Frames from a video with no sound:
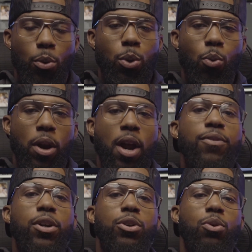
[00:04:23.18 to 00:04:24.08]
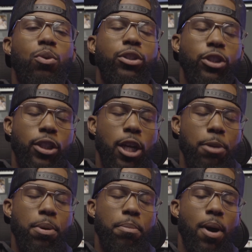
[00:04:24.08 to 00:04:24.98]
With whatever you're doing, just
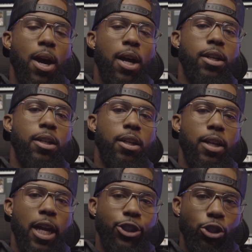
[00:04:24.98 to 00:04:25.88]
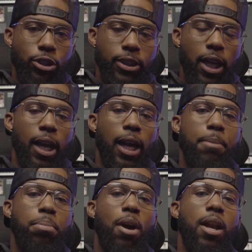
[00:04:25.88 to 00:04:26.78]
keep in mind that you're selling
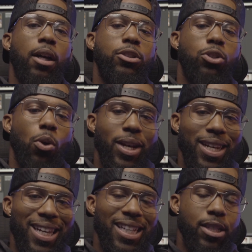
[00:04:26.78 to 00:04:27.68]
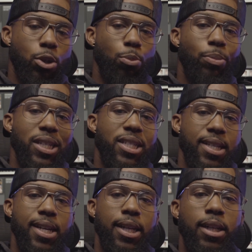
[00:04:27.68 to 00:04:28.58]
a product, so it needs to be
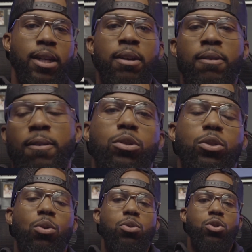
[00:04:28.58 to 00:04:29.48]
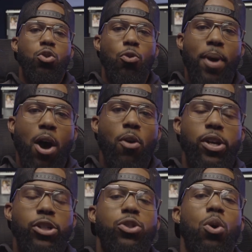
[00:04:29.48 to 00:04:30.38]
seen. So zoom out
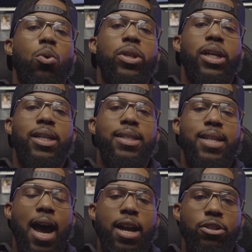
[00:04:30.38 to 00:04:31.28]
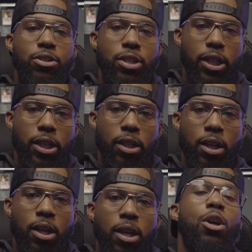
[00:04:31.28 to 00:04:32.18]
and show the entire scene.
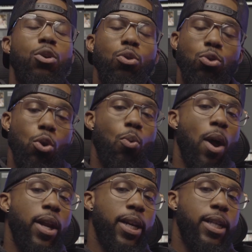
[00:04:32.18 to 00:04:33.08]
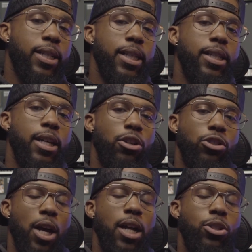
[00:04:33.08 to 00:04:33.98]
You do want to get detail
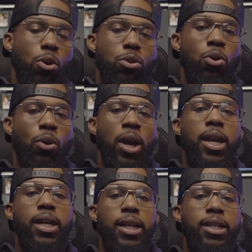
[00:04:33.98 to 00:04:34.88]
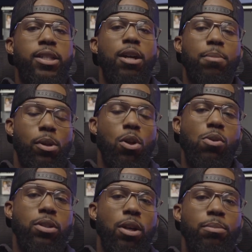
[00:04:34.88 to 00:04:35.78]
shots, so it's okay to get some
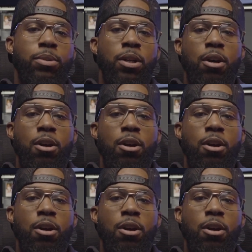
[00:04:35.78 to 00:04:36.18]
close-ups,